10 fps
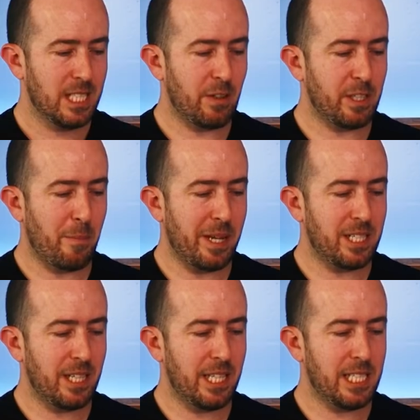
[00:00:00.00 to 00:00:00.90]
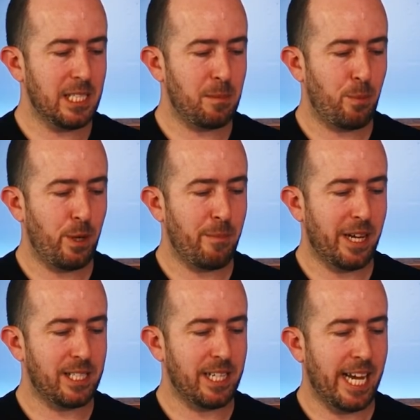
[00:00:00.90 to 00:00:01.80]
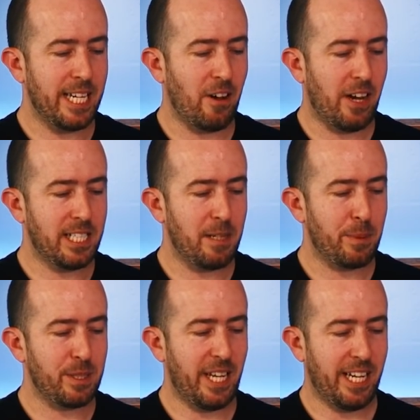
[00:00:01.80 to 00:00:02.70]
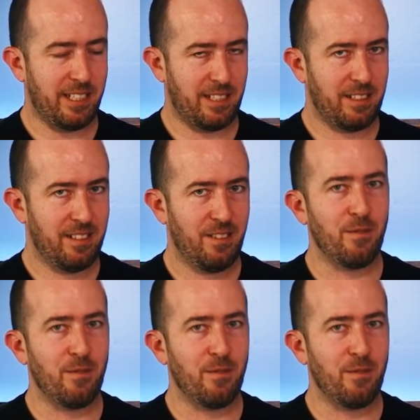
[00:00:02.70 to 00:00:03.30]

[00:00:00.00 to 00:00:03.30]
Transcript: So as I mentioned, this is pretty much a 90%